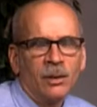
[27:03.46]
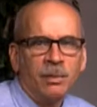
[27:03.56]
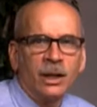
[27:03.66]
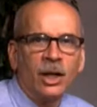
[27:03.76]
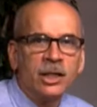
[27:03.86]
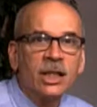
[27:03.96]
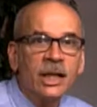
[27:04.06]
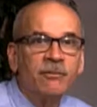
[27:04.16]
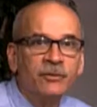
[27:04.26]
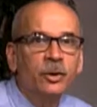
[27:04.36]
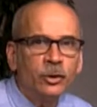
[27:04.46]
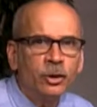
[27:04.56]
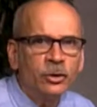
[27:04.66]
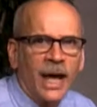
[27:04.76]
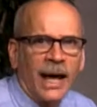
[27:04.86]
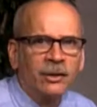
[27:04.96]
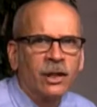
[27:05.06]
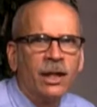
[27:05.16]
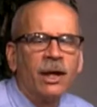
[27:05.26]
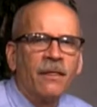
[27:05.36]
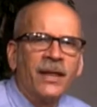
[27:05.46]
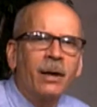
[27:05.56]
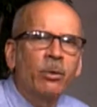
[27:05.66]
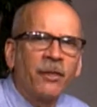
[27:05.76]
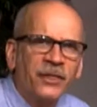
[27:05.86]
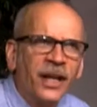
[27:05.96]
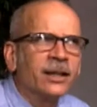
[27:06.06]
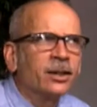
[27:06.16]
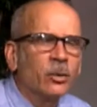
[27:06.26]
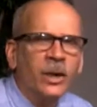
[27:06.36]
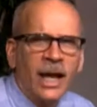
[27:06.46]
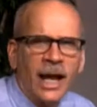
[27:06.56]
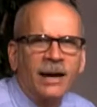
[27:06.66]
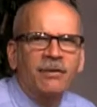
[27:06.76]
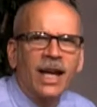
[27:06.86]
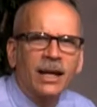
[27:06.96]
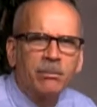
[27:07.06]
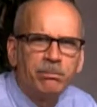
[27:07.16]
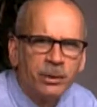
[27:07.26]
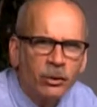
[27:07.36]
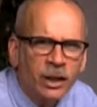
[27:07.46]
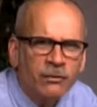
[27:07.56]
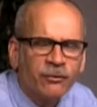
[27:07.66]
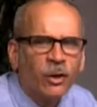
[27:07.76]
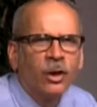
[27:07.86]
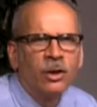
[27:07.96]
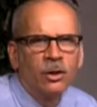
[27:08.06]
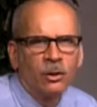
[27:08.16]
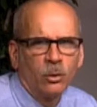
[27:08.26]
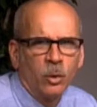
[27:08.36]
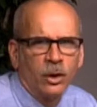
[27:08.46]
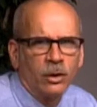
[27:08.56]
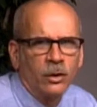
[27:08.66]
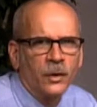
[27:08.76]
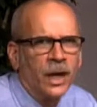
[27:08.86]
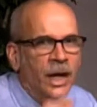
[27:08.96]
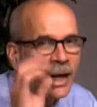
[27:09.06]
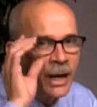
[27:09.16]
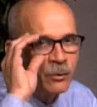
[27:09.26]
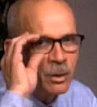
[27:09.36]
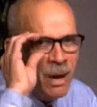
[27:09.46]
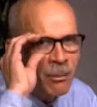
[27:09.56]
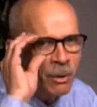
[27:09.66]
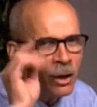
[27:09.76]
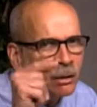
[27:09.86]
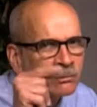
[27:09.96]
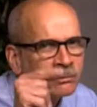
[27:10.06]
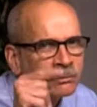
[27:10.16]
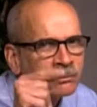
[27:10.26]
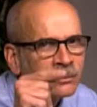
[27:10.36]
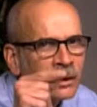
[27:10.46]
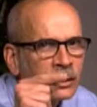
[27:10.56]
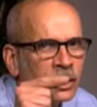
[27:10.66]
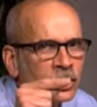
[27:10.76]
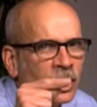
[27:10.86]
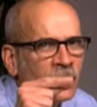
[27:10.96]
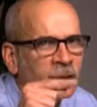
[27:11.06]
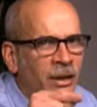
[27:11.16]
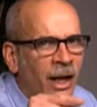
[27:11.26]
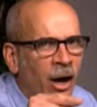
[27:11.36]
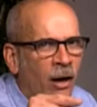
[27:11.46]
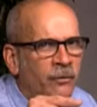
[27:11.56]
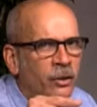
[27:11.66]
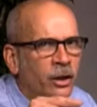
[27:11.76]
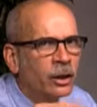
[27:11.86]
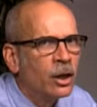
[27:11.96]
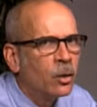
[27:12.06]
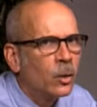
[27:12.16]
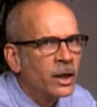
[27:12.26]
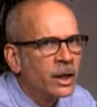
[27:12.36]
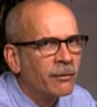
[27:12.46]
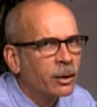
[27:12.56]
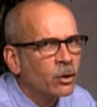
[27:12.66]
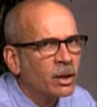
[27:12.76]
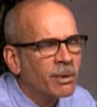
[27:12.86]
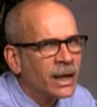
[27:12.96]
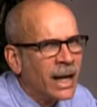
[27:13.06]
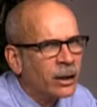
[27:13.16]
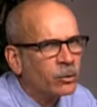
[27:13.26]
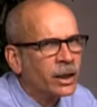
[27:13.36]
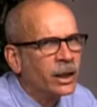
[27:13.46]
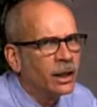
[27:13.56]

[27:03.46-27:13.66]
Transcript: because if you do that, they will think that we have a beautiful world. And remember, to start the day off good, we never go to bed angry